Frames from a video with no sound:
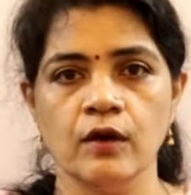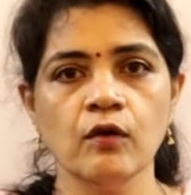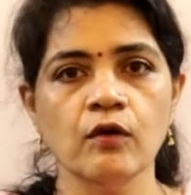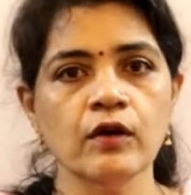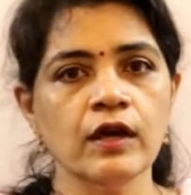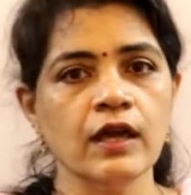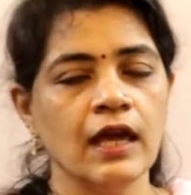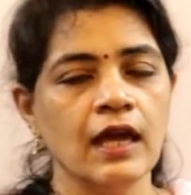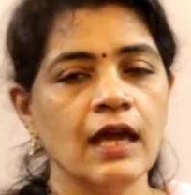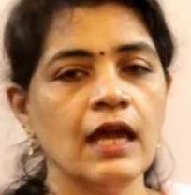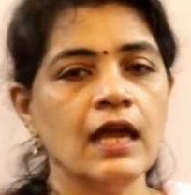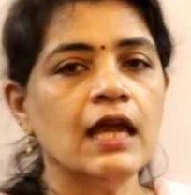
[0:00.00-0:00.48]

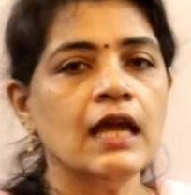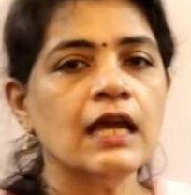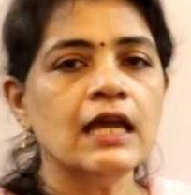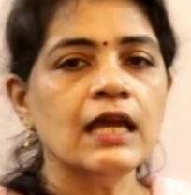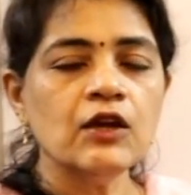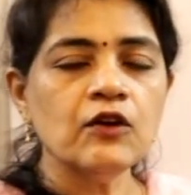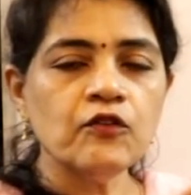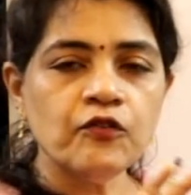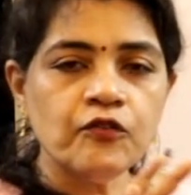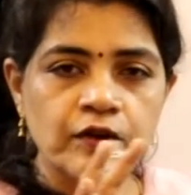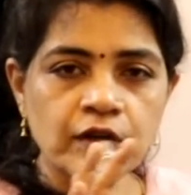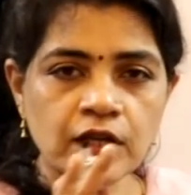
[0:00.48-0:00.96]
Okay,
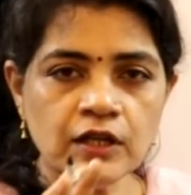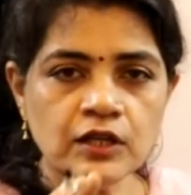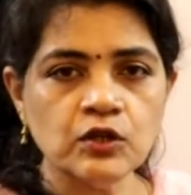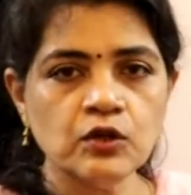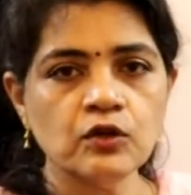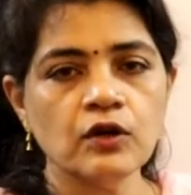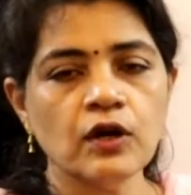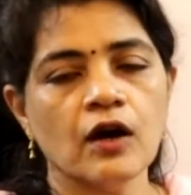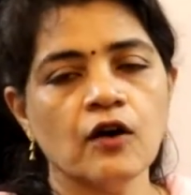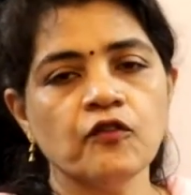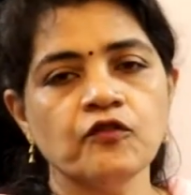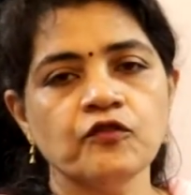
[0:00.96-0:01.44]
if
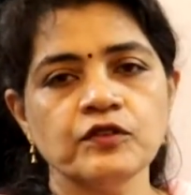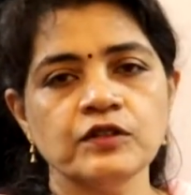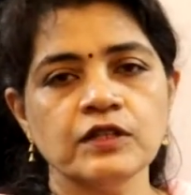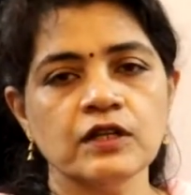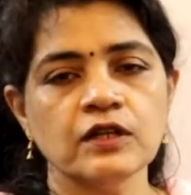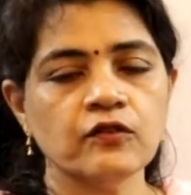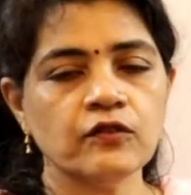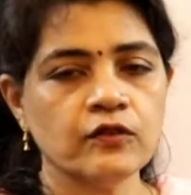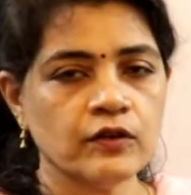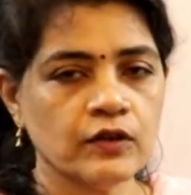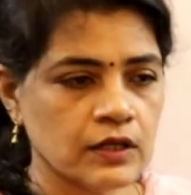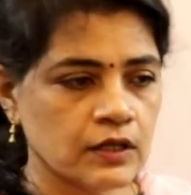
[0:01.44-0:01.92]
you,
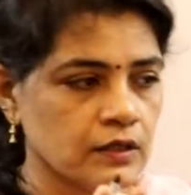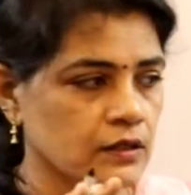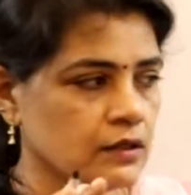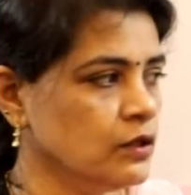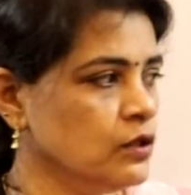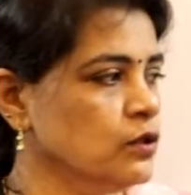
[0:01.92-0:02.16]
after